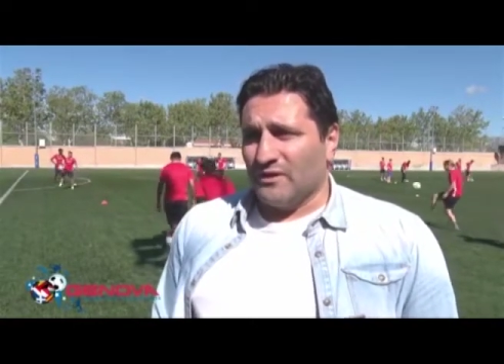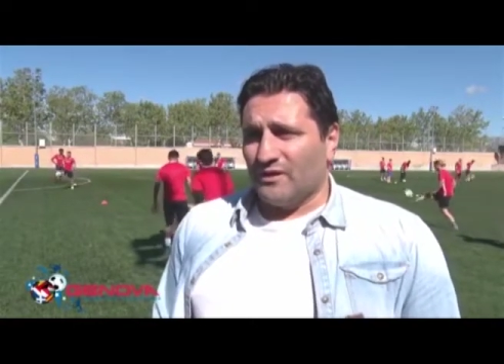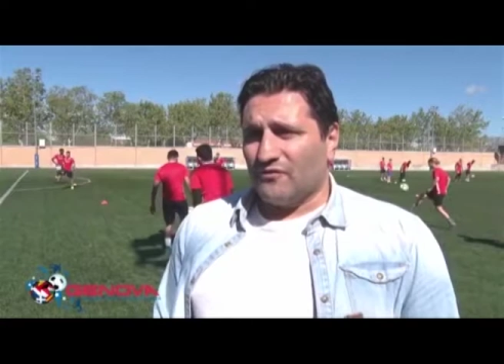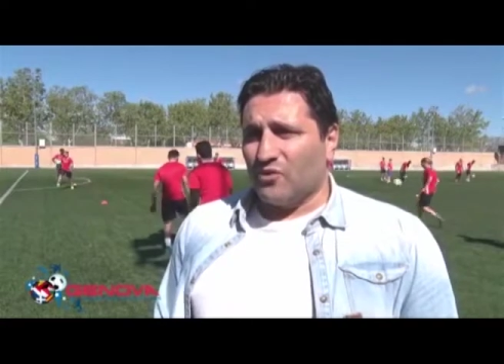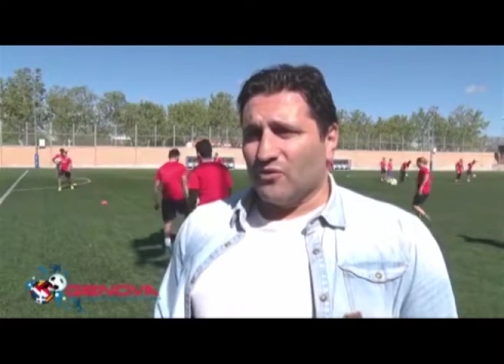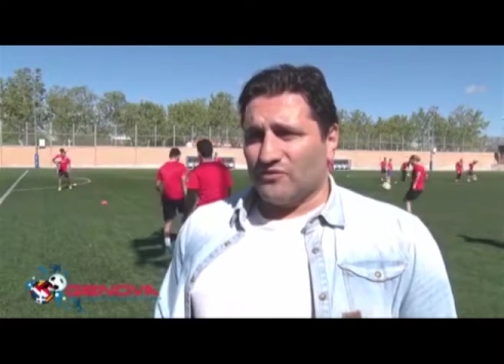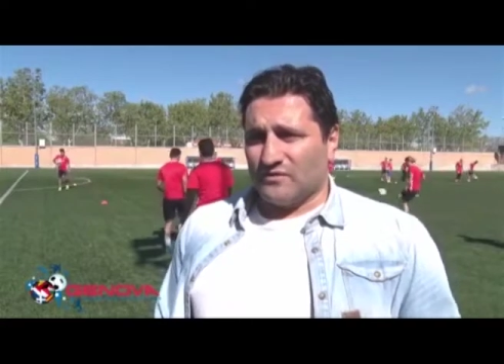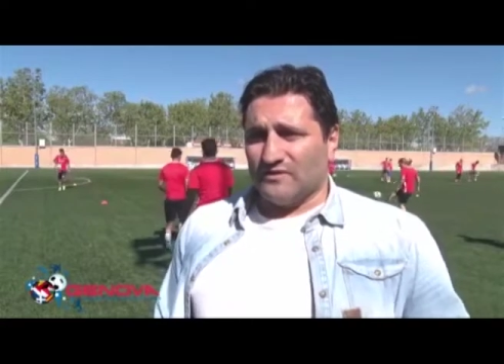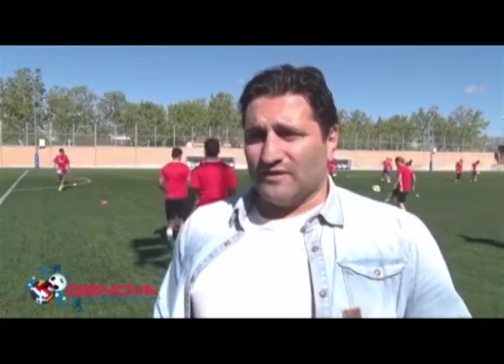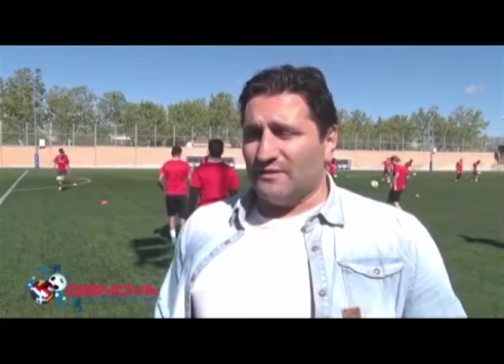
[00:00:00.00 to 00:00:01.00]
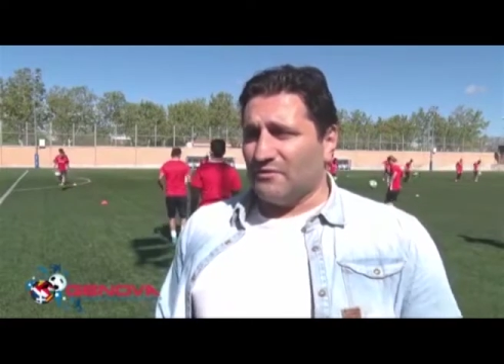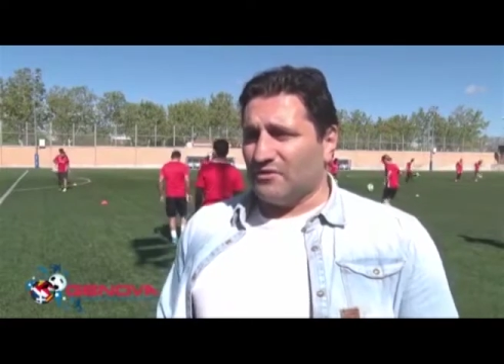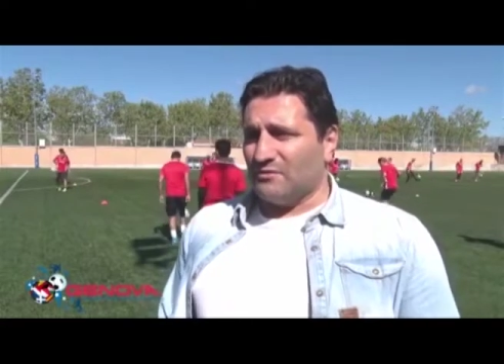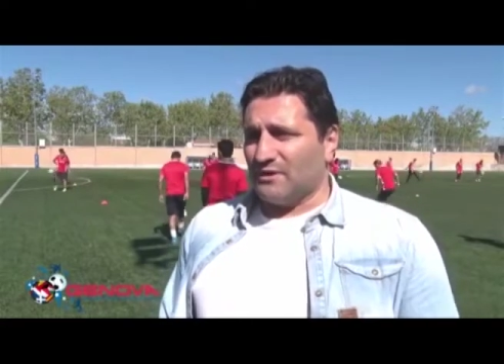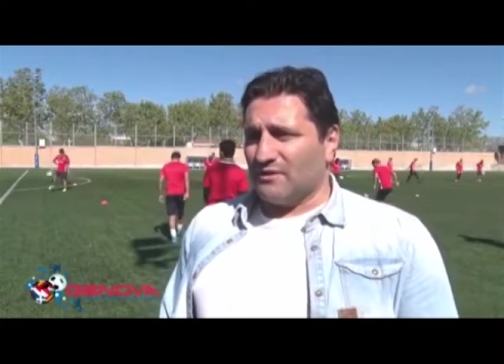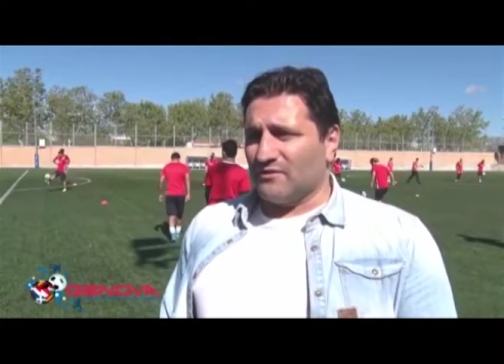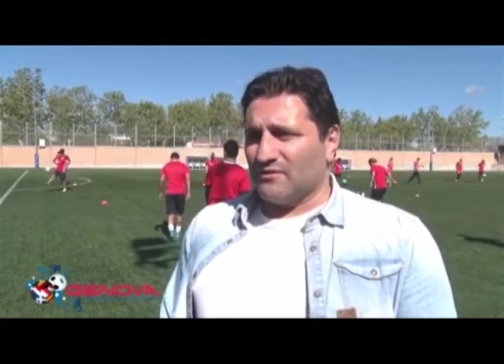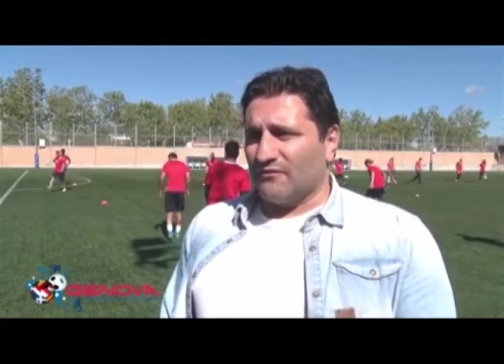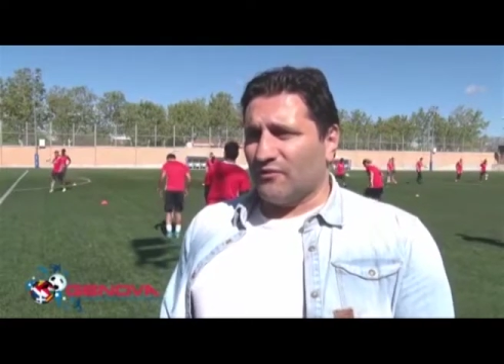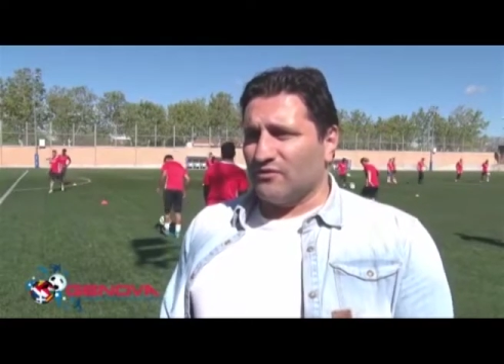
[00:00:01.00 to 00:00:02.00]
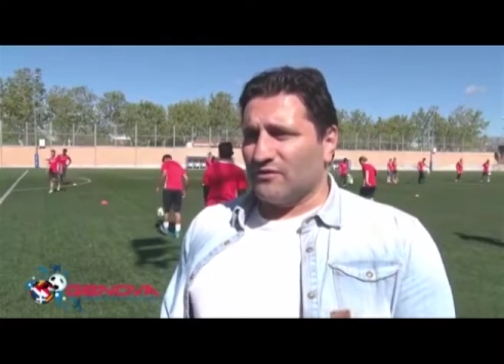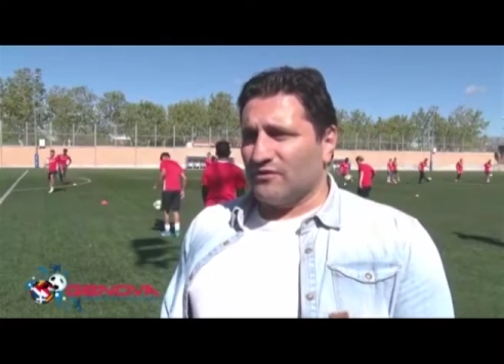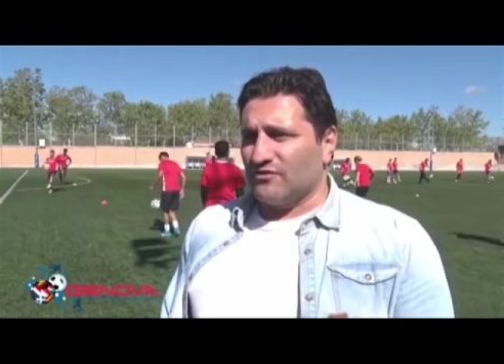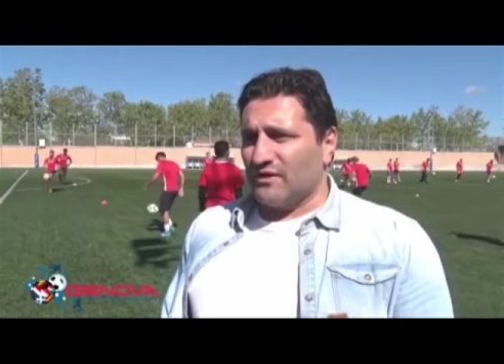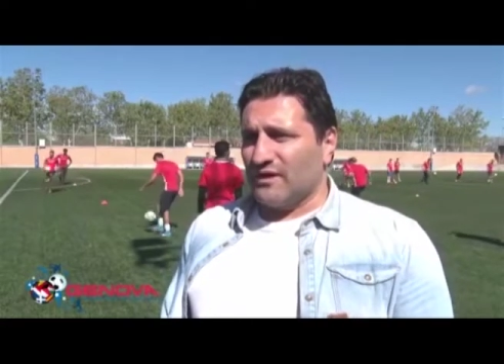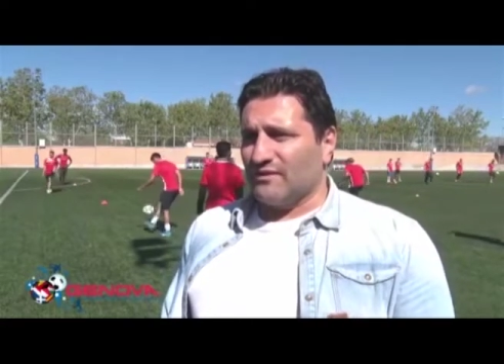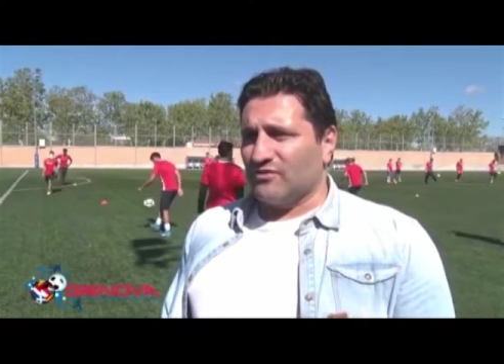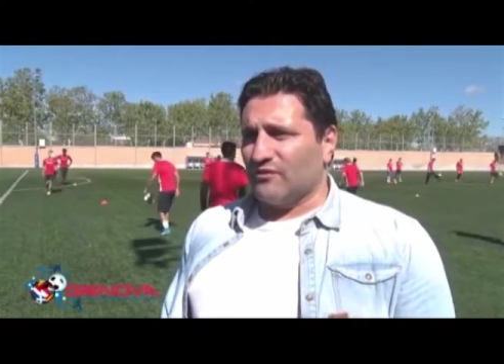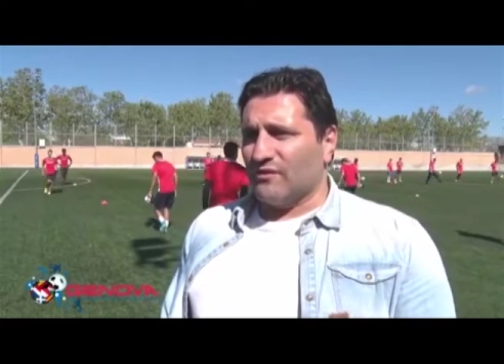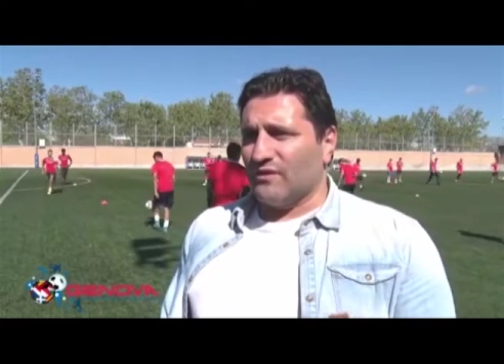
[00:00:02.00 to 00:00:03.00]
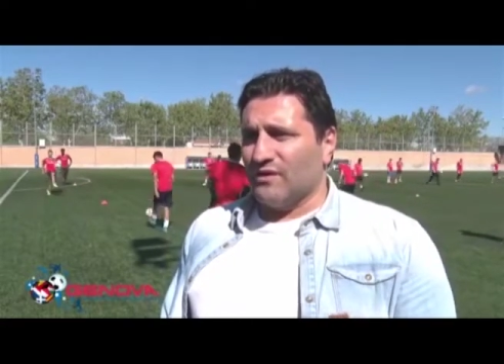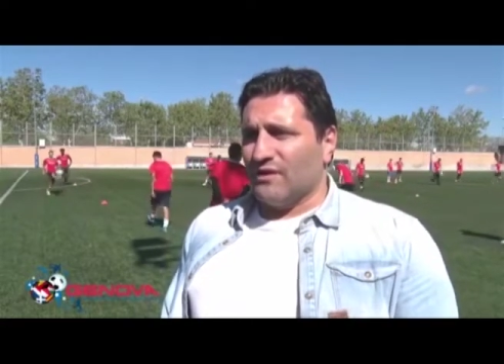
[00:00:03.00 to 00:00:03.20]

Of course, it's limited because first division has over